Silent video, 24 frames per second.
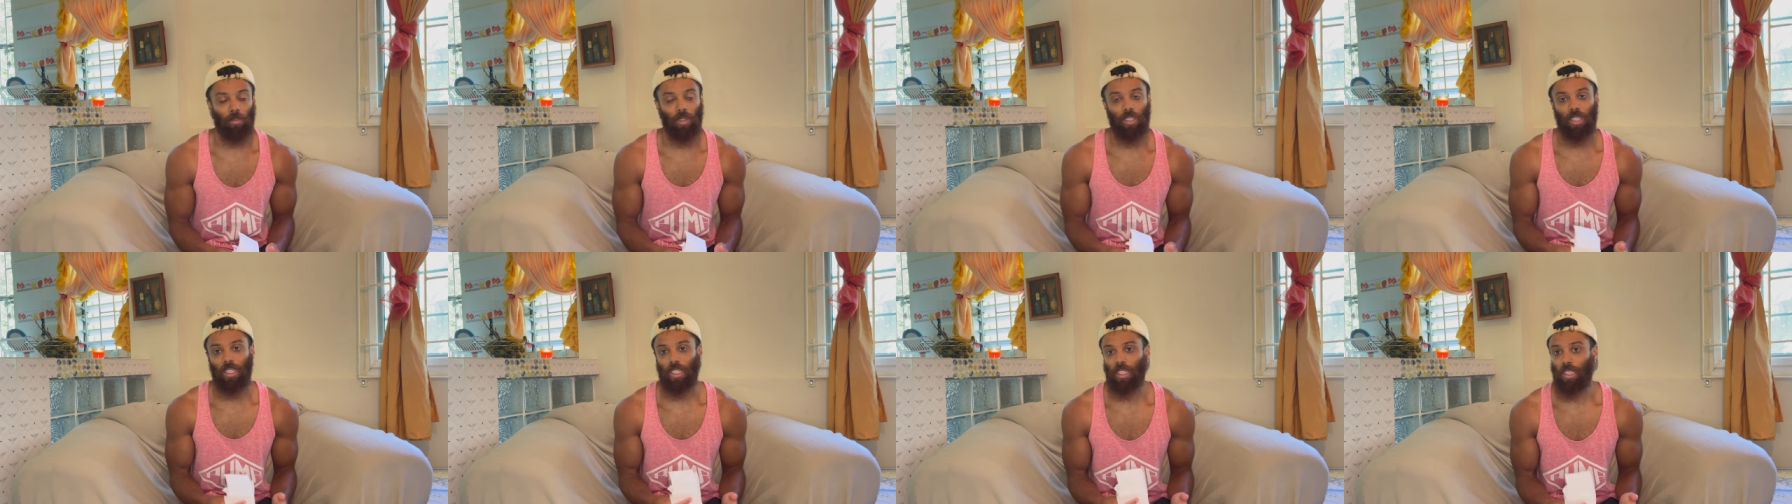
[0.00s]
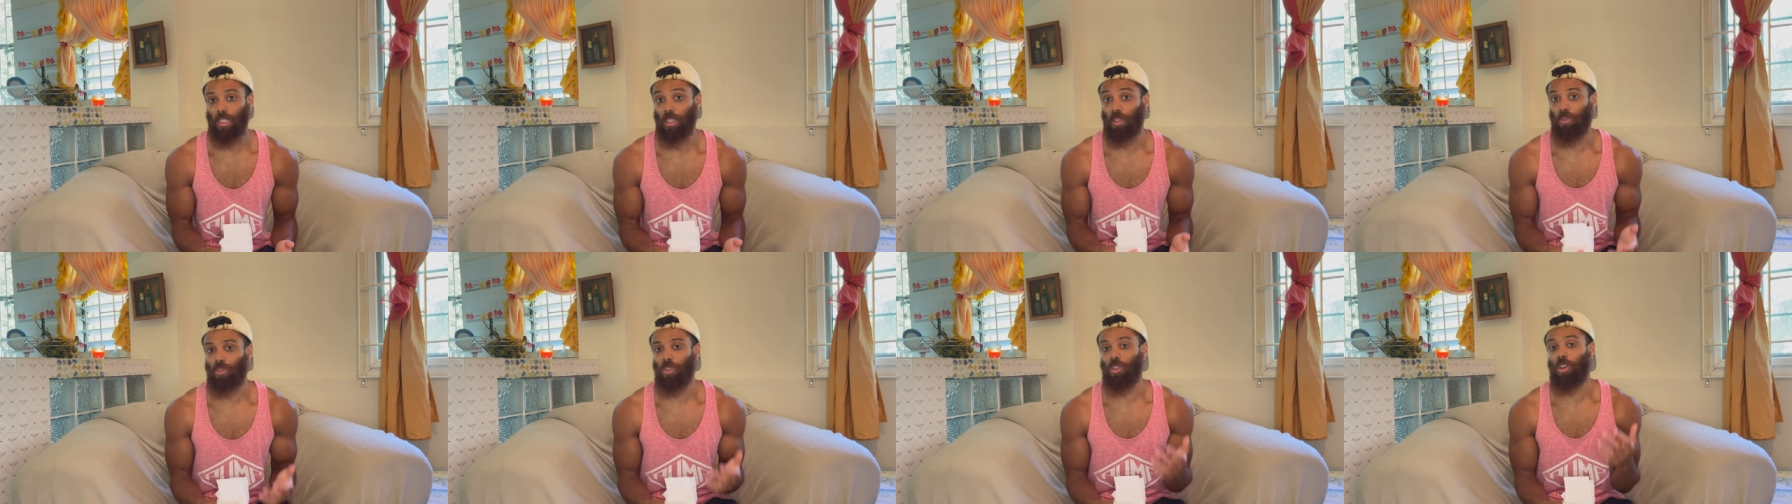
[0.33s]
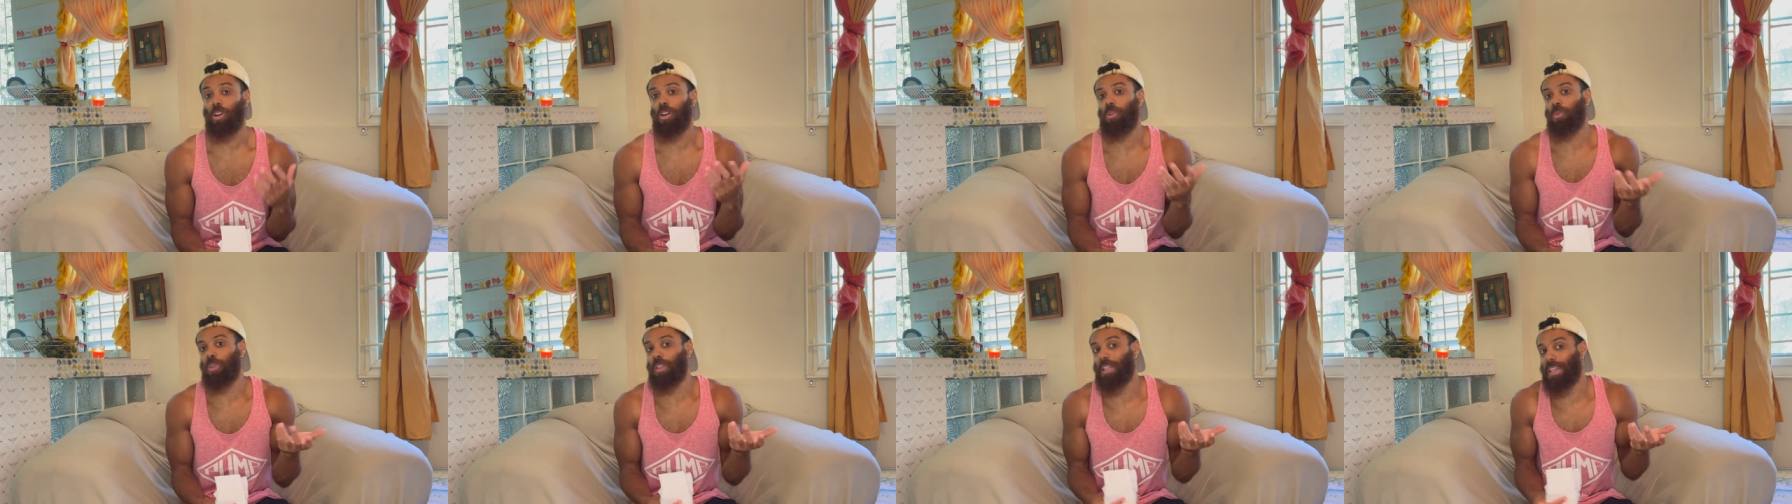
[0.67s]
But again, if
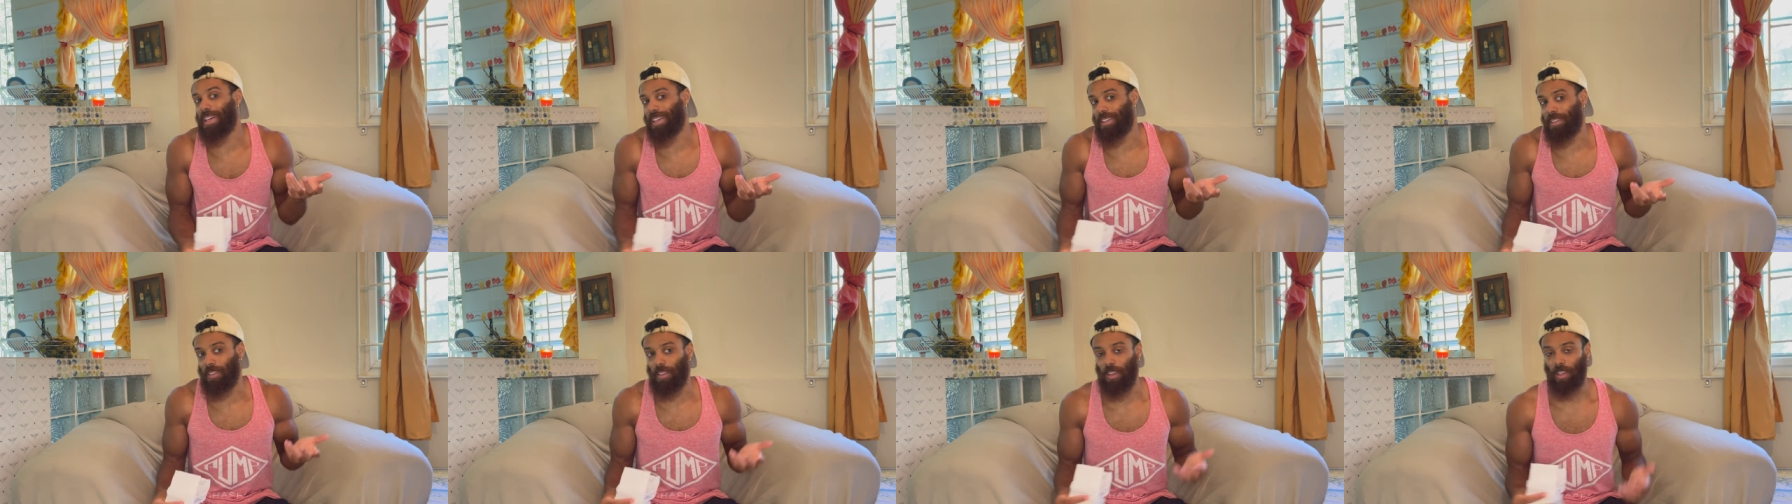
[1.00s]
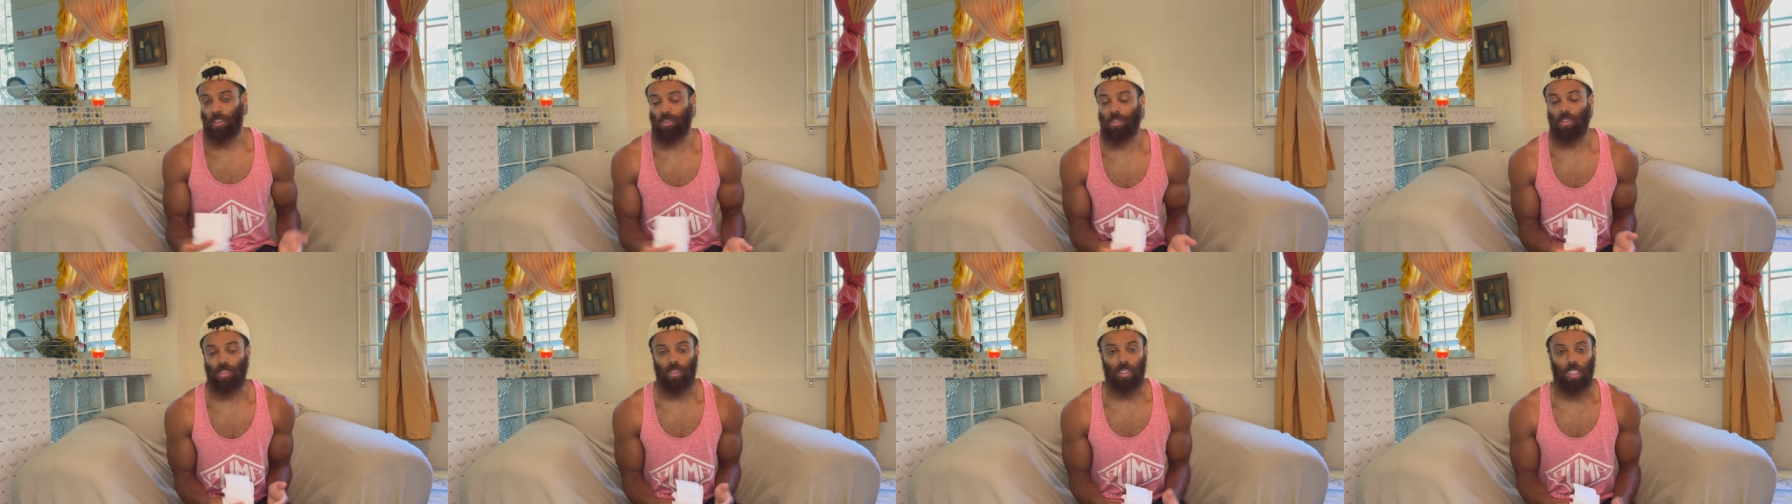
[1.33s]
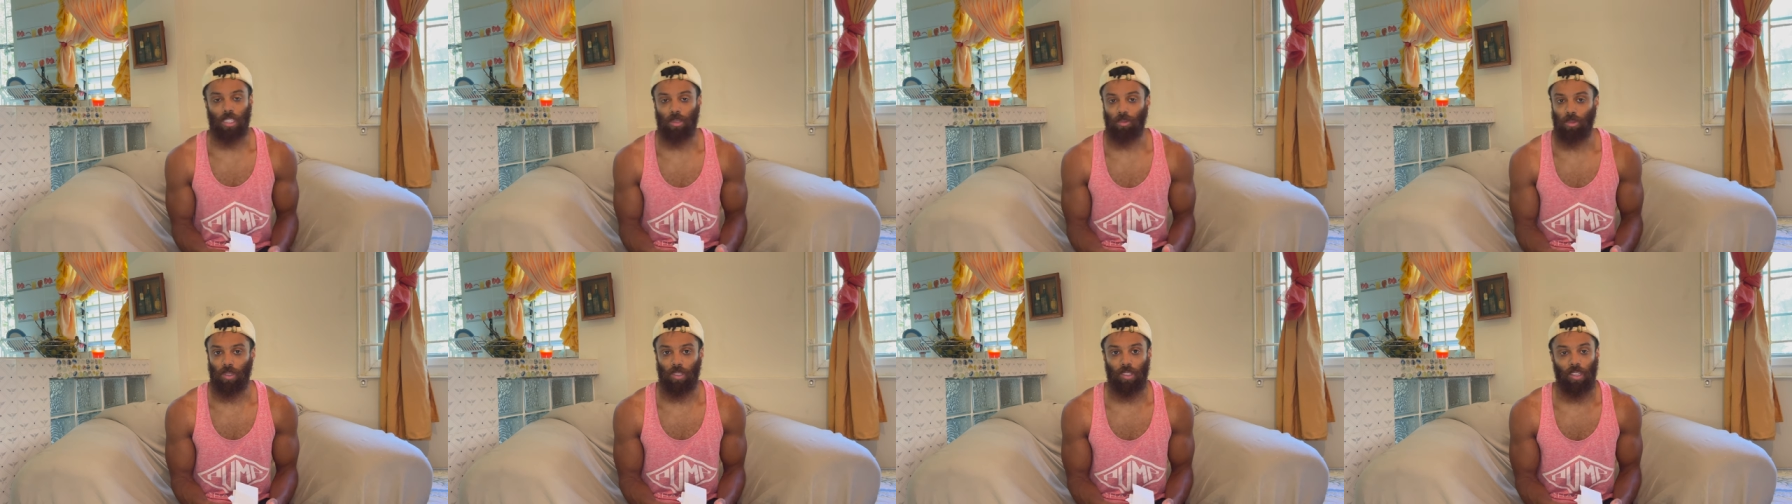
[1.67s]
y'all would like to actually
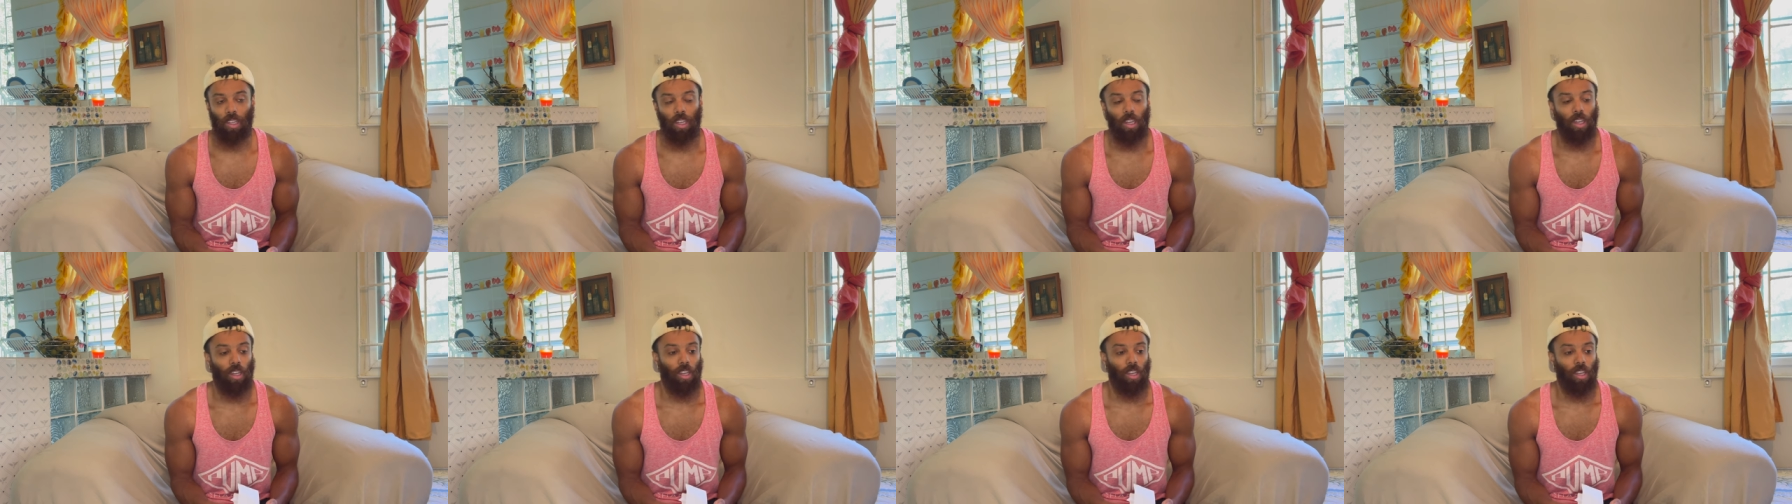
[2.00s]
see me